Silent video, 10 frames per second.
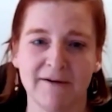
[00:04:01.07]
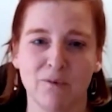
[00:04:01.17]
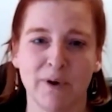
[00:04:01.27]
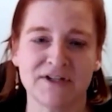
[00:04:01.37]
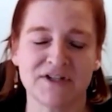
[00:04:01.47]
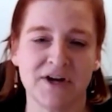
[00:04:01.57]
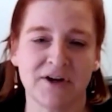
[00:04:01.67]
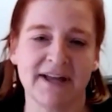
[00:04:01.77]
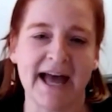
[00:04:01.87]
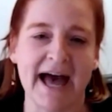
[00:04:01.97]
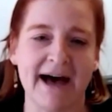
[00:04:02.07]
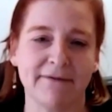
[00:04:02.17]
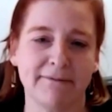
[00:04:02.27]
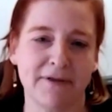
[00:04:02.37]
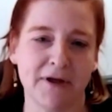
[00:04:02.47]
of which nearly
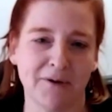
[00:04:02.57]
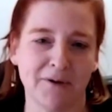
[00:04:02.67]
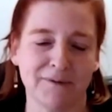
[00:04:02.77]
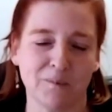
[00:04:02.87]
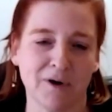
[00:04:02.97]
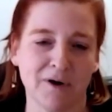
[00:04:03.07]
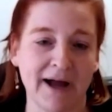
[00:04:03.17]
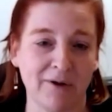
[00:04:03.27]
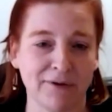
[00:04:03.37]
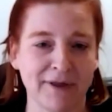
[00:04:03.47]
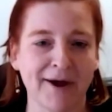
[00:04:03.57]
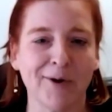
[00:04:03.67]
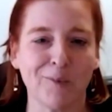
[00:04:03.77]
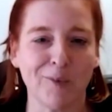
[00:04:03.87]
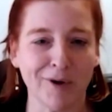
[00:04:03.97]
half of those were
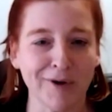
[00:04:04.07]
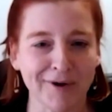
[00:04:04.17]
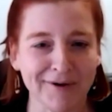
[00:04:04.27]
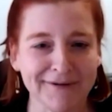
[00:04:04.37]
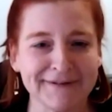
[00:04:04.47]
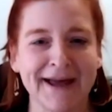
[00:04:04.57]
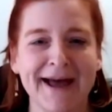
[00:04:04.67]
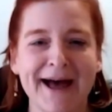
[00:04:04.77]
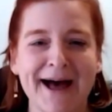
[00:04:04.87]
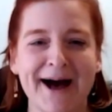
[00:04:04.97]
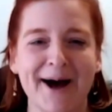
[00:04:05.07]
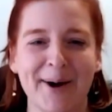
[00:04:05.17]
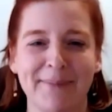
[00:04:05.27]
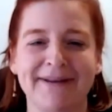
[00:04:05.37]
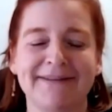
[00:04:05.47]
healthcare workers
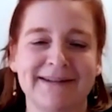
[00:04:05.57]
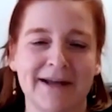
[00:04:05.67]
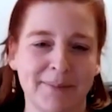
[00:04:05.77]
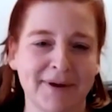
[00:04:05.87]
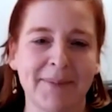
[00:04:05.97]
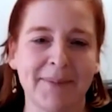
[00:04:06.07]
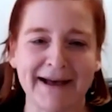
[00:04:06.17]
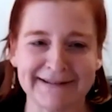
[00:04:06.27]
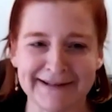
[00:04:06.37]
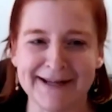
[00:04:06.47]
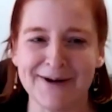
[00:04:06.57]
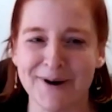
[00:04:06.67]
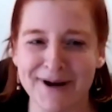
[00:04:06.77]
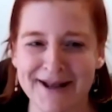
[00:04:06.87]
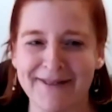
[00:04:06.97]
in some capacity
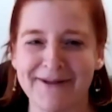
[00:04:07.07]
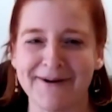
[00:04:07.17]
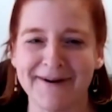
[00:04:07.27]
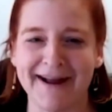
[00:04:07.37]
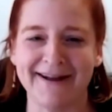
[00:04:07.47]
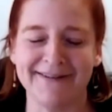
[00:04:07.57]
or another.